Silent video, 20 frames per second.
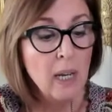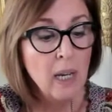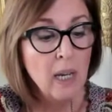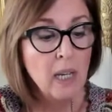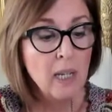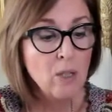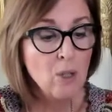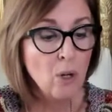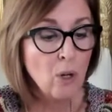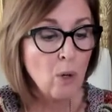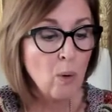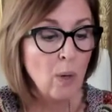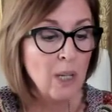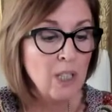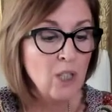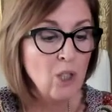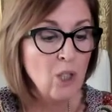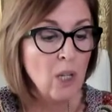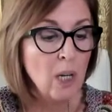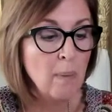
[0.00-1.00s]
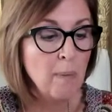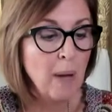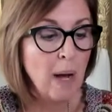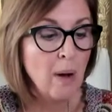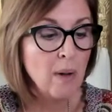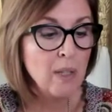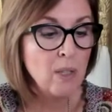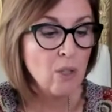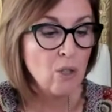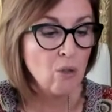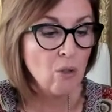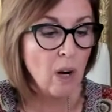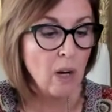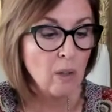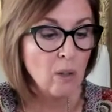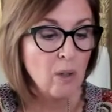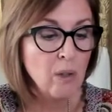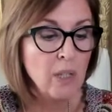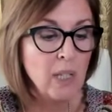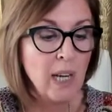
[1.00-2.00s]
Is your question about a
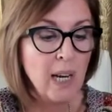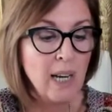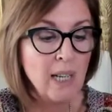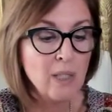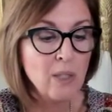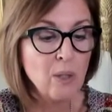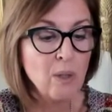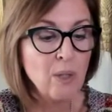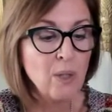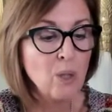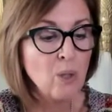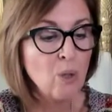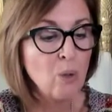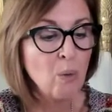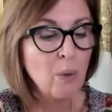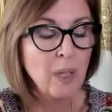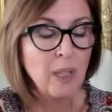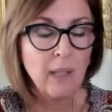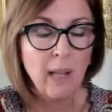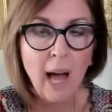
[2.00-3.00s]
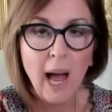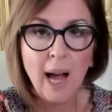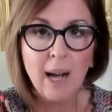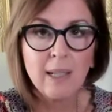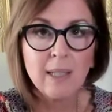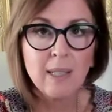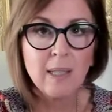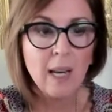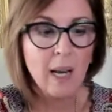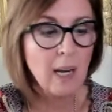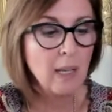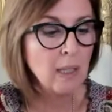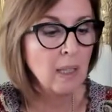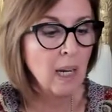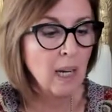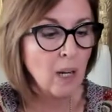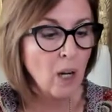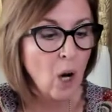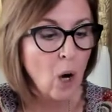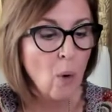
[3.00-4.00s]
struggle? The answer is to relax and
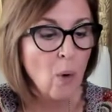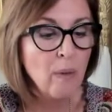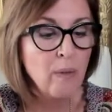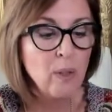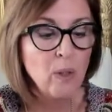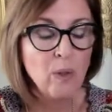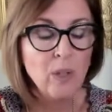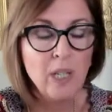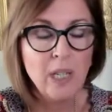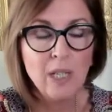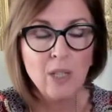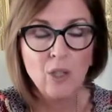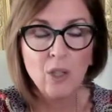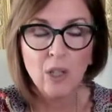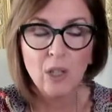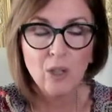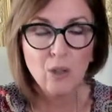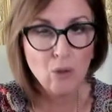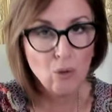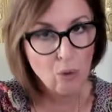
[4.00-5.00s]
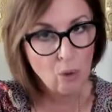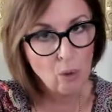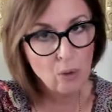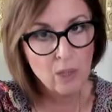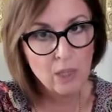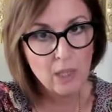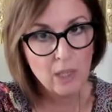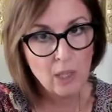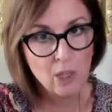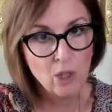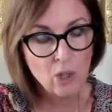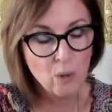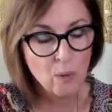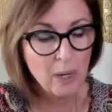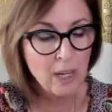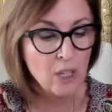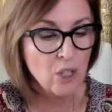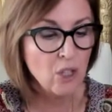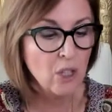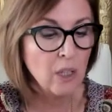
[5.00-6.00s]
let go of your need to control the
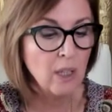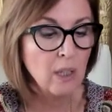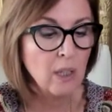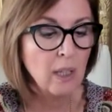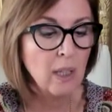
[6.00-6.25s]
situation.